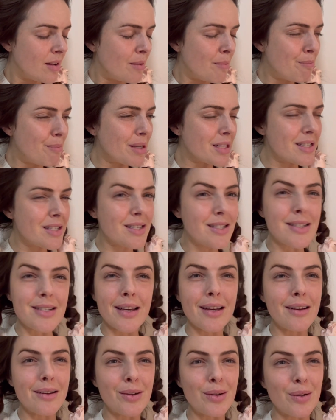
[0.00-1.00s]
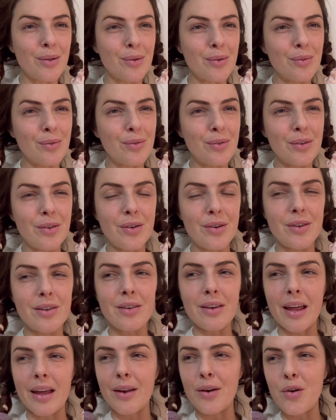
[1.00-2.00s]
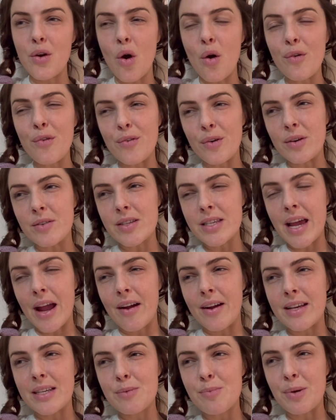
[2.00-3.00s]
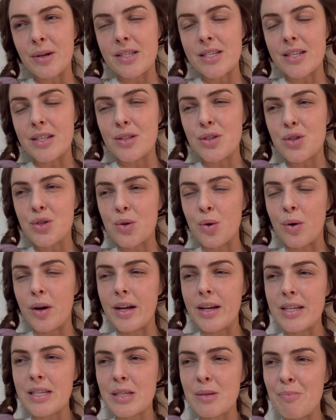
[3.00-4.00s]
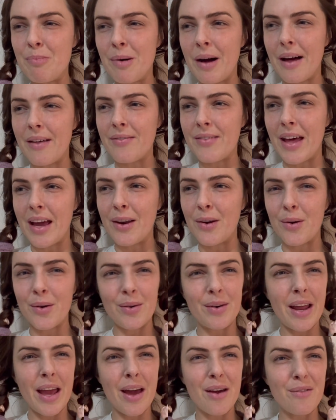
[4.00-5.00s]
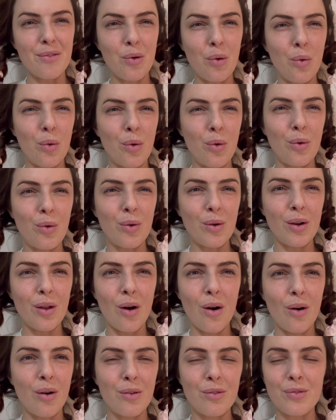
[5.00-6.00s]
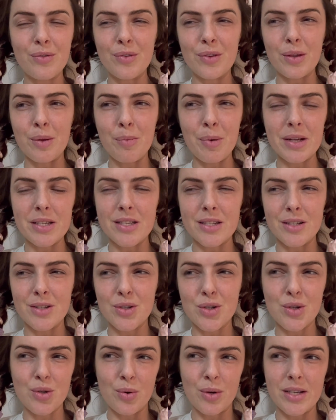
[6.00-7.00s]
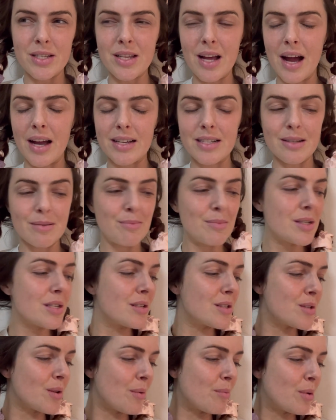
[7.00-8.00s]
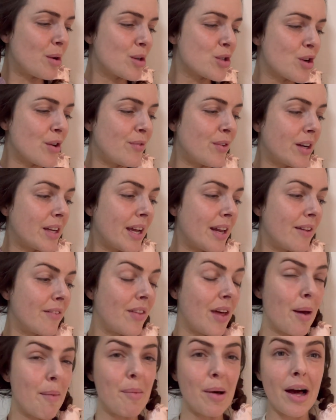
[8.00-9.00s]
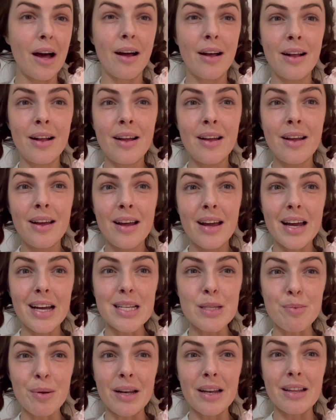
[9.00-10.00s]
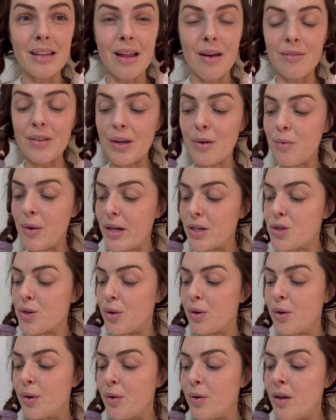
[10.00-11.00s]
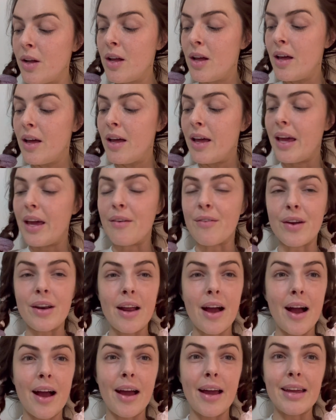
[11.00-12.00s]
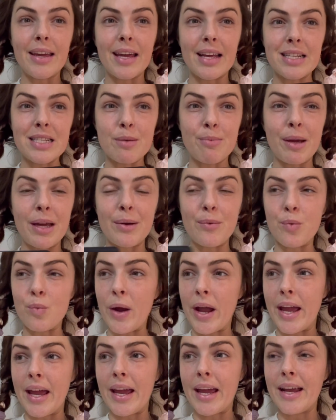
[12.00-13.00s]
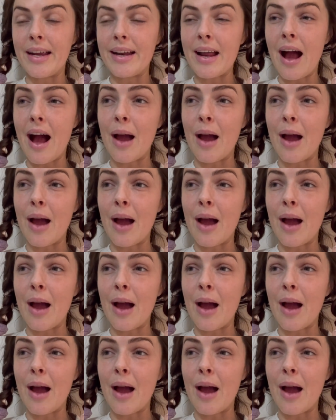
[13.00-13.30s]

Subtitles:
But still, like, No Frills carries President's Choice, but they don't have all of the President's Choice items. So I'm not sure if I'll get it there, but it's been a lovely ritual. Every night, get into bed, read.